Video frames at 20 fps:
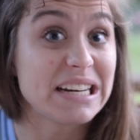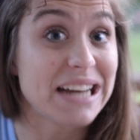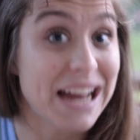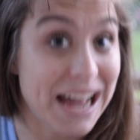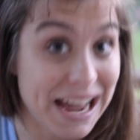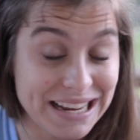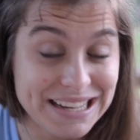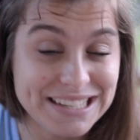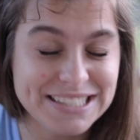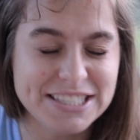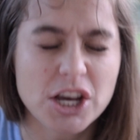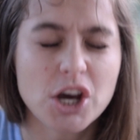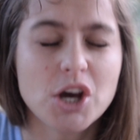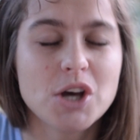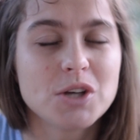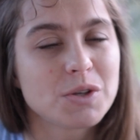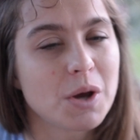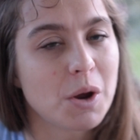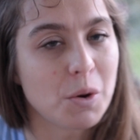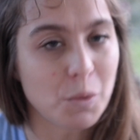nice,
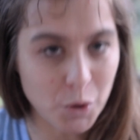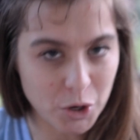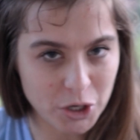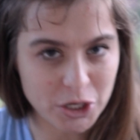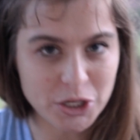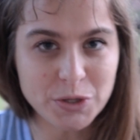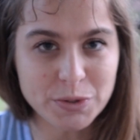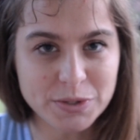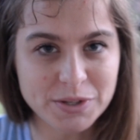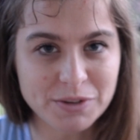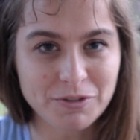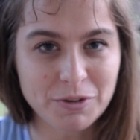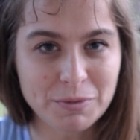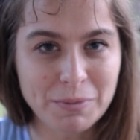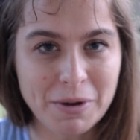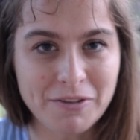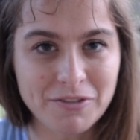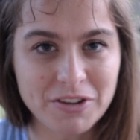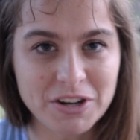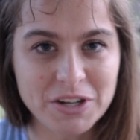so I want to use it for
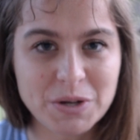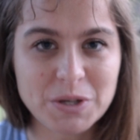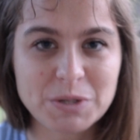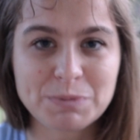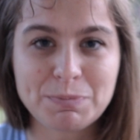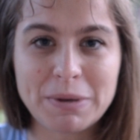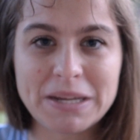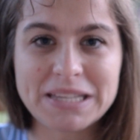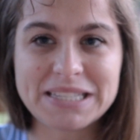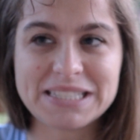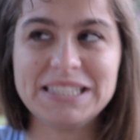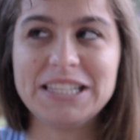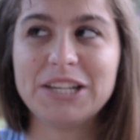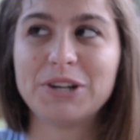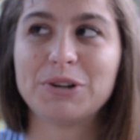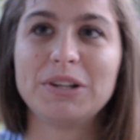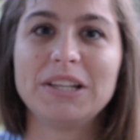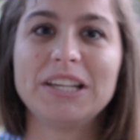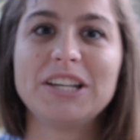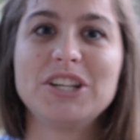my videos, but it's
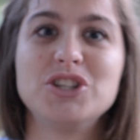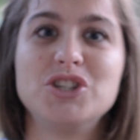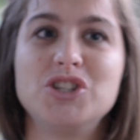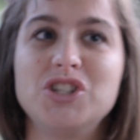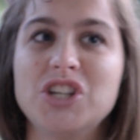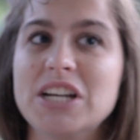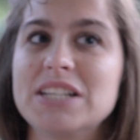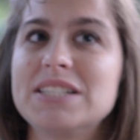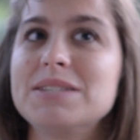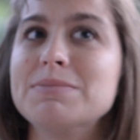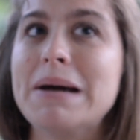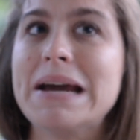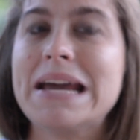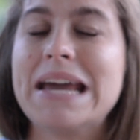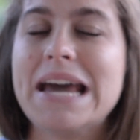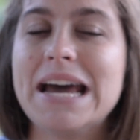literally just my